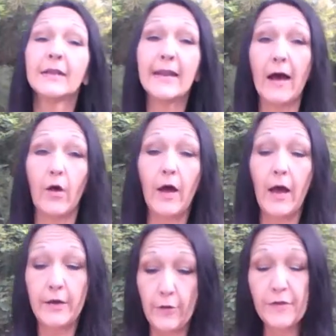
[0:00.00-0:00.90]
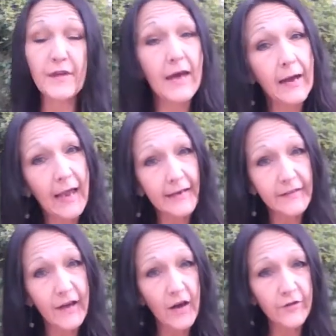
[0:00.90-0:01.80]
Now, another thing I'd like
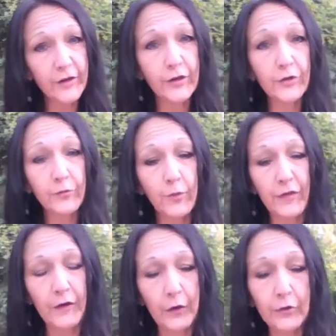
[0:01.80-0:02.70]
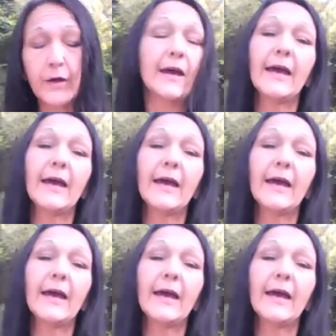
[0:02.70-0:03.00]
to cover with you